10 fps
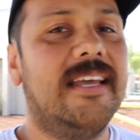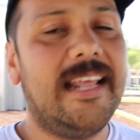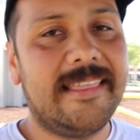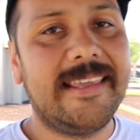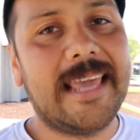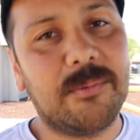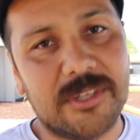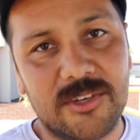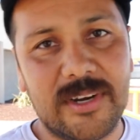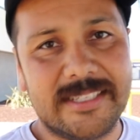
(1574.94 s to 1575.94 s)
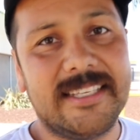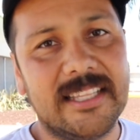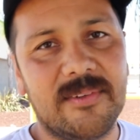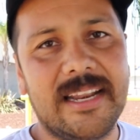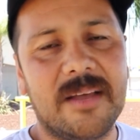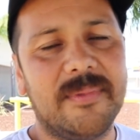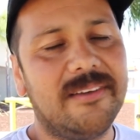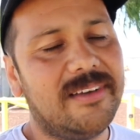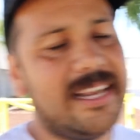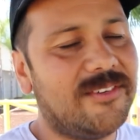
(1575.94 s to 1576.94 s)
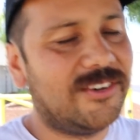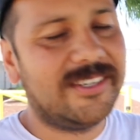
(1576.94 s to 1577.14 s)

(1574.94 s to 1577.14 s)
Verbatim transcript: I think Gab was gonna try to steal it right now, but whatever.